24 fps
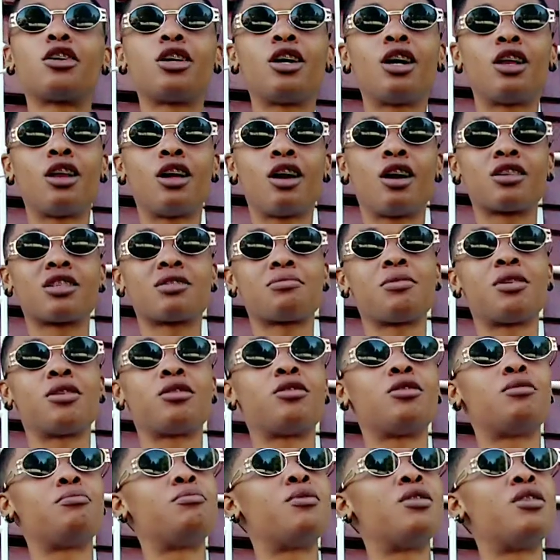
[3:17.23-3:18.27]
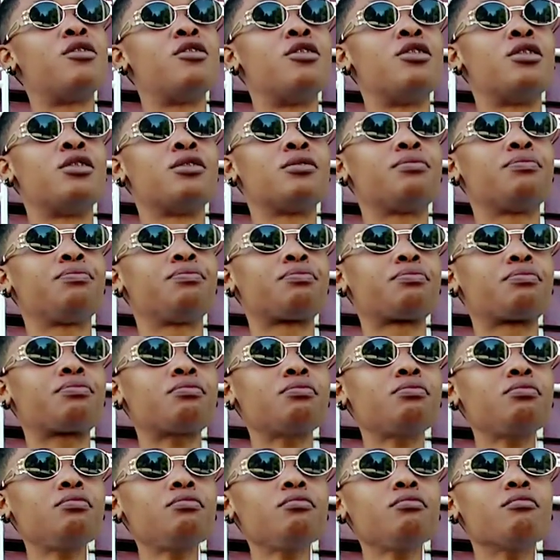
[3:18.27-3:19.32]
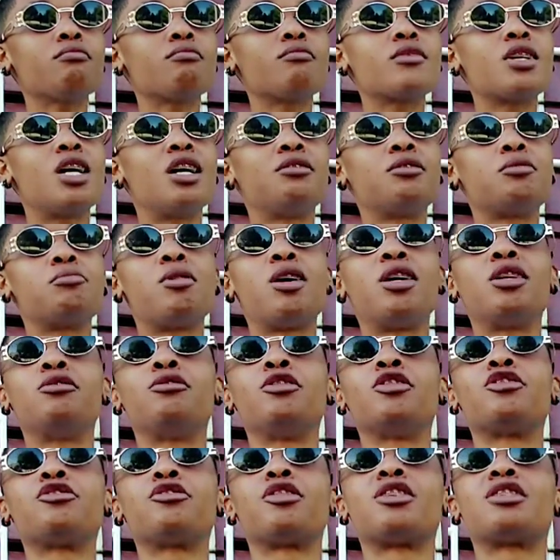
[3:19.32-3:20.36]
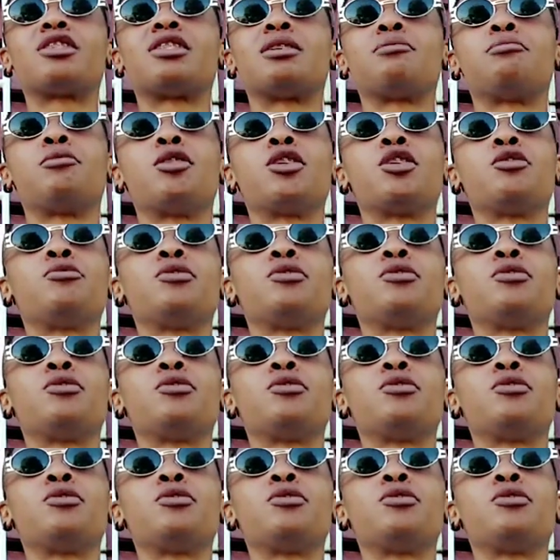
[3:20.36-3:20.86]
could have lost my little brother. Everybody was stressing about.